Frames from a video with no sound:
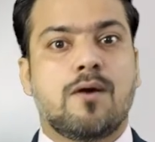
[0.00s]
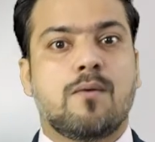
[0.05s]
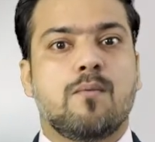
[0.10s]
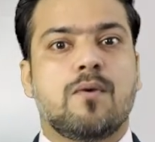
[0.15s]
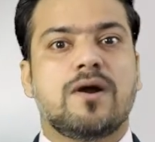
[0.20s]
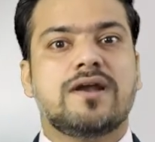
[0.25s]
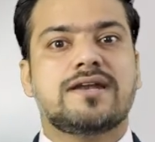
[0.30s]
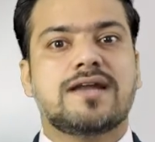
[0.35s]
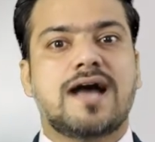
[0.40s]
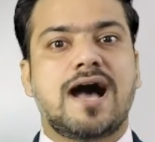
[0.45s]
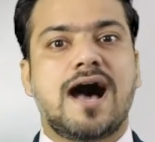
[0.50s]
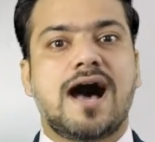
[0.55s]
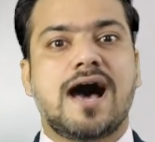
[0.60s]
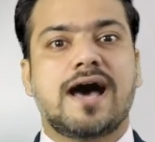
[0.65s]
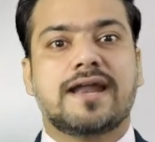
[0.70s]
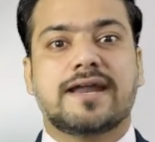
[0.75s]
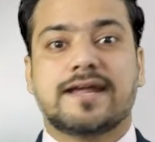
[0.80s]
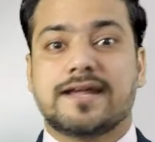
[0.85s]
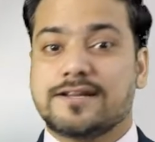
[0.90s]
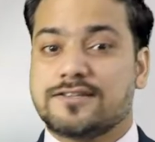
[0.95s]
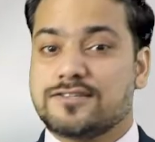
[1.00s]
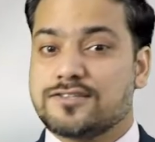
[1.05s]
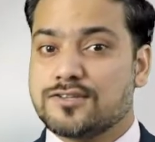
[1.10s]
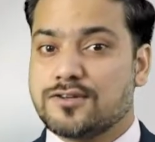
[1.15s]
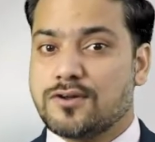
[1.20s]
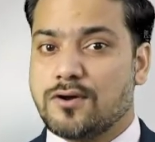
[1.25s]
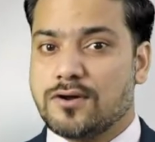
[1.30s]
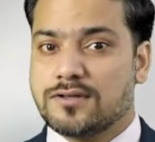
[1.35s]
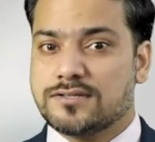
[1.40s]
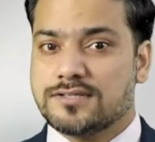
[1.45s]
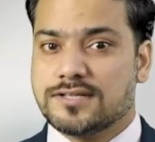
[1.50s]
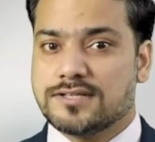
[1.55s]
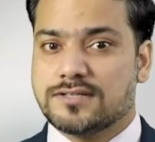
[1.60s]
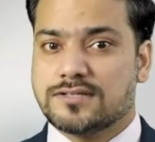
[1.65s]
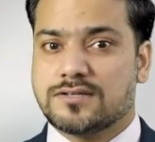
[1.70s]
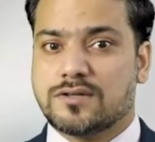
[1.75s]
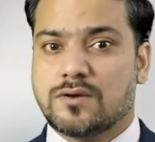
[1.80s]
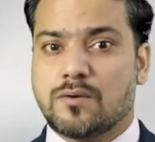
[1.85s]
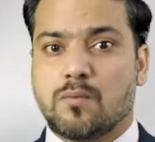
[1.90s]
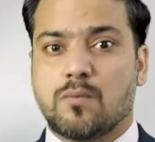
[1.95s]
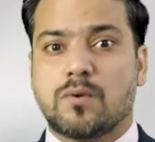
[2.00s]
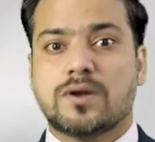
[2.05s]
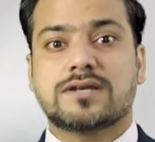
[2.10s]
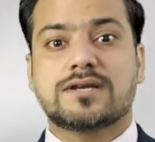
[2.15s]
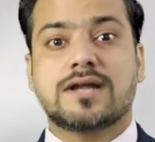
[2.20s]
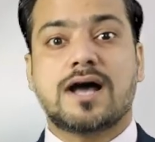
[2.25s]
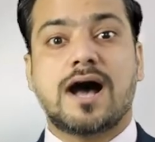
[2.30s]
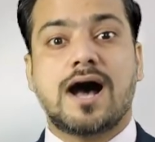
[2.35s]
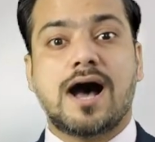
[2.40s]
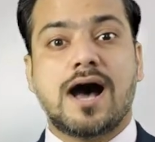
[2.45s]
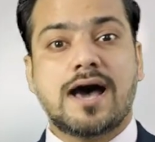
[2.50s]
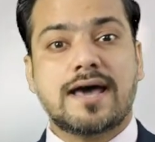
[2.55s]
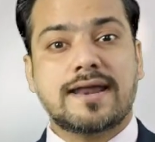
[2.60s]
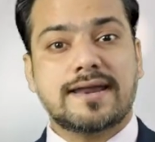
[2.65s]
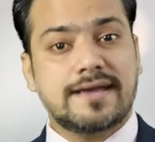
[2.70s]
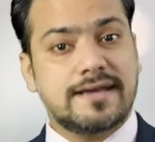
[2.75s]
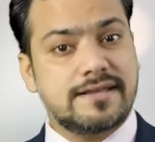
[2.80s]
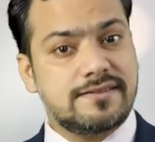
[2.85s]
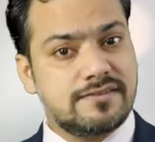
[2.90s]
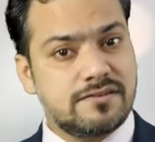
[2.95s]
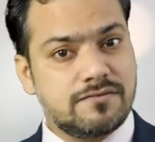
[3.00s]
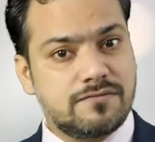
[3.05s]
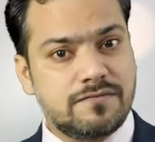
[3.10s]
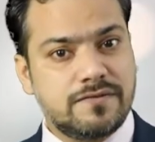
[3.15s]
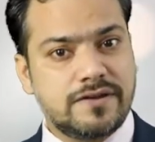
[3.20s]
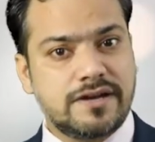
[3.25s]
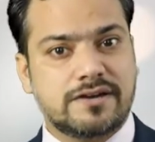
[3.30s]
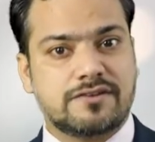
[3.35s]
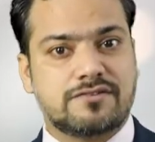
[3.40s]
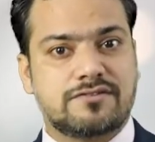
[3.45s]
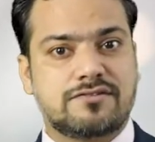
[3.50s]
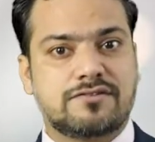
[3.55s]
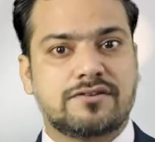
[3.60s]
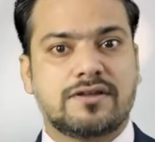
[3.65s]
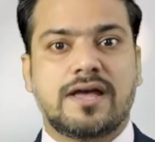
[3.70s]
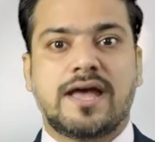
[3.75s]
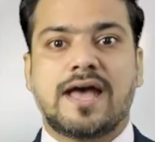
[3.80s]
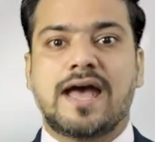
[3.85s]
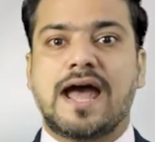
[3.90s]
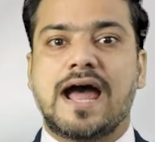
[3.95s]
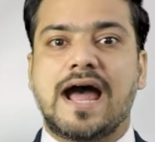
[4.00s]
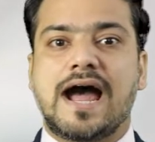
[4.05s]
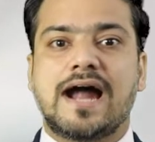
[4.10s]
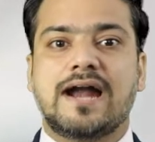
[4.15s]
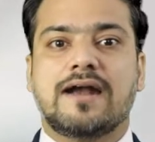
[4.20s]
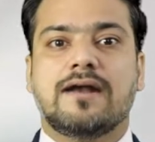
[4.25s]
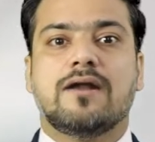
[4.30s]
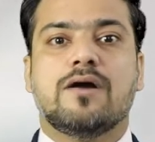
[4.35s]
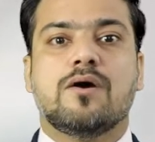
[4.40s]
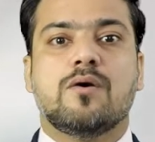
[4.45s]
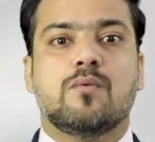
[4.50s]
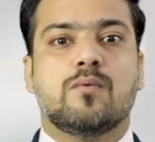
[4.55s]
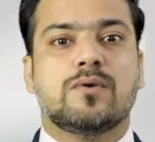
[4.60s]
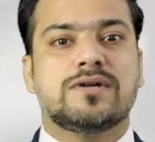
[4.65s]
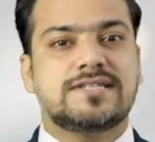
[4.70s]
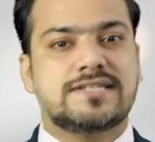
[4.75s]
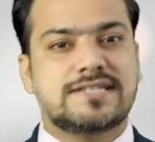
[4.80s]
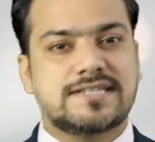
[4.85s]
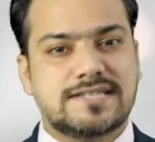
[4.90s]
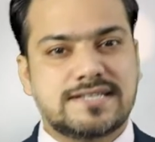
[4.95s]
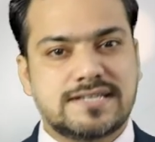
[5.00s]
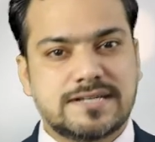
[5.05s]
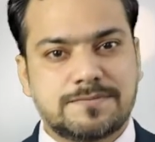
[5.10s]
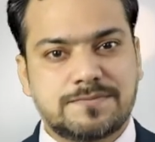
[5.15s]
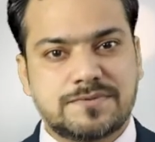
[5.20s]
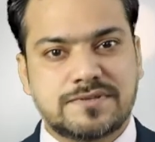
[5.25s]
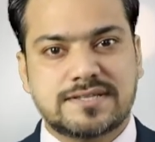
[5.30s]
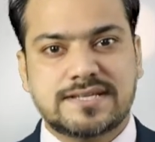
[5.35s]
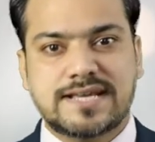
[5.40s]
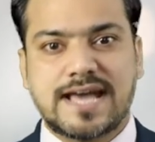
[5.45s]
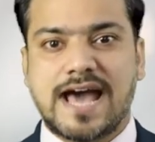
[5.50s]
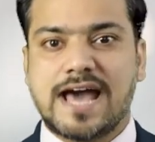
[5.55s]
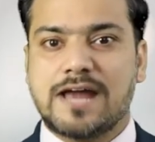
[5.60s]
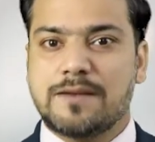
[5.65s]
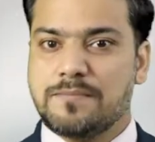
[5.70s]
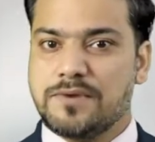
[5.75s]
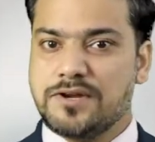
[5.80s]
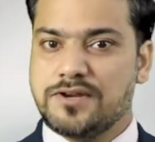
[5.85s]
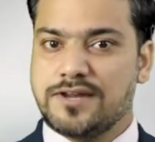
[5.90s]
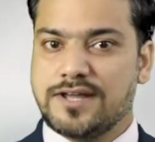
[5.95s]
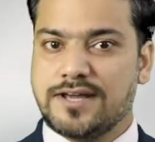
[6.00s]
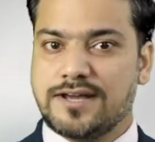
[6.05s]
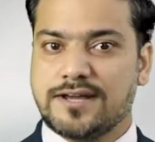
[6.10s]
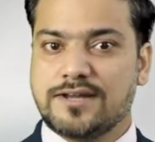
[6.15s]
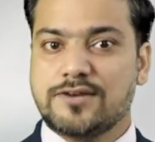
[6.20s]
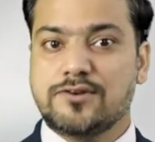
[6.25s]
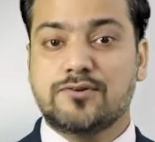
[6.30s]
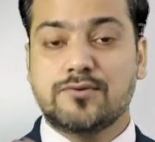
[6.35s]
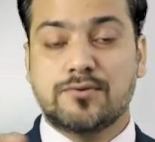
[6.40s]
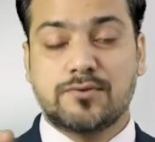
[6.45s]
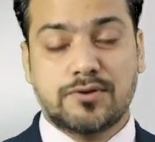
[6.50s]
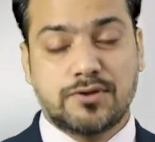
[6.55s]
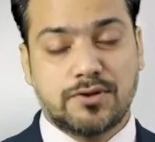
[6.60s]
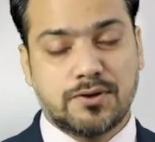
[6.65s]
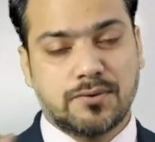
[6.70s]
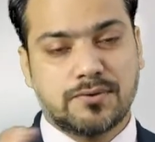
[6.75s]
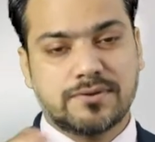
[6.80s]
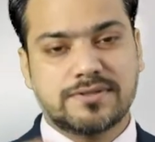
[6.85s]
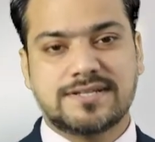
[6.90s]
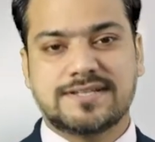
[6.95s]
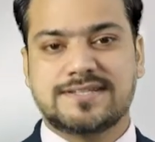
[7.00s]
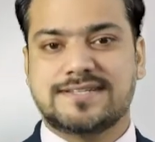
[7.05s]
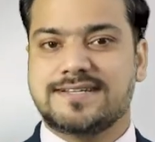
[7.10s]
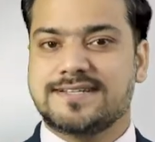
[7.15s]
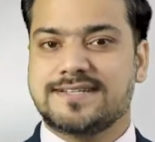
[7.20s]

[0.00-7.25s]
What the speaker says: What are its causes? What are its effects? And what steps can be taken to cure this